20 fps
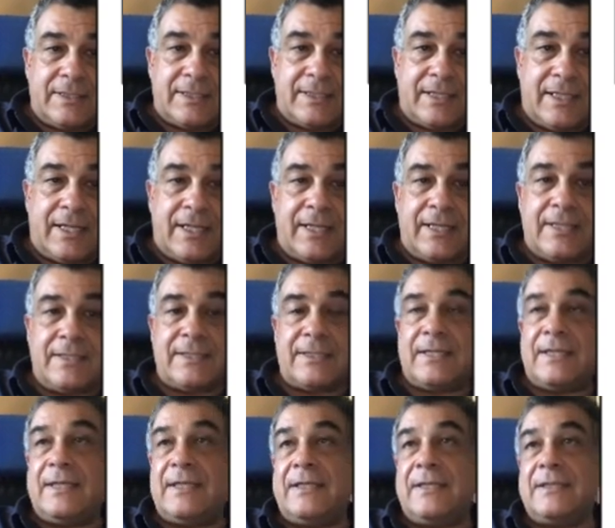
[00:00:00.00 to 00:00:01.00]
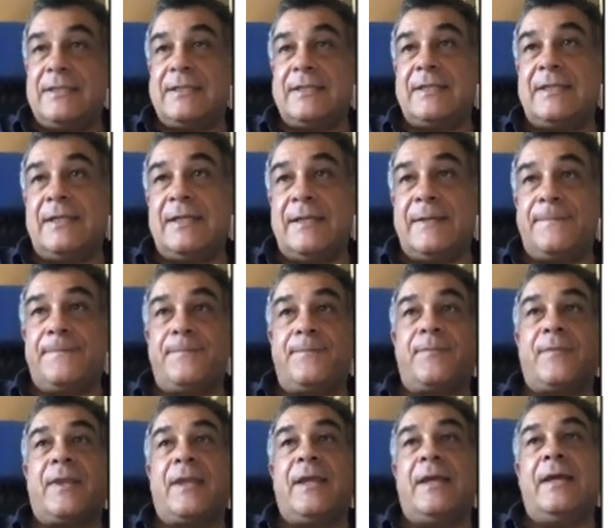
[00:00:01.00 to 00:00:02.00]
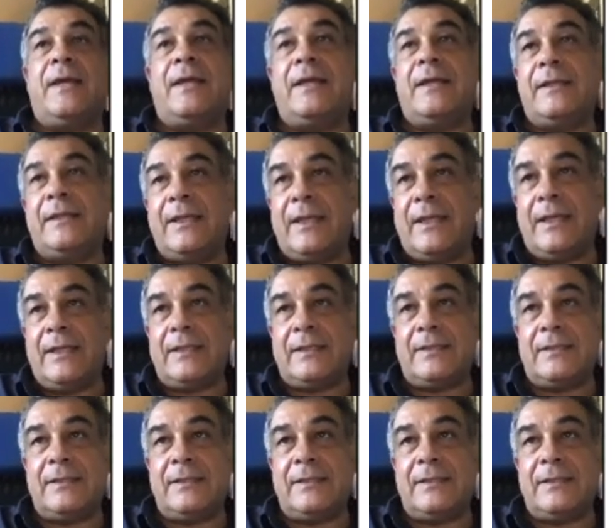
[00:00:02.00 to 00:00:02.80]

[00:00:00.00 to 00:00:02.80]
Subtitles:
case is the heat,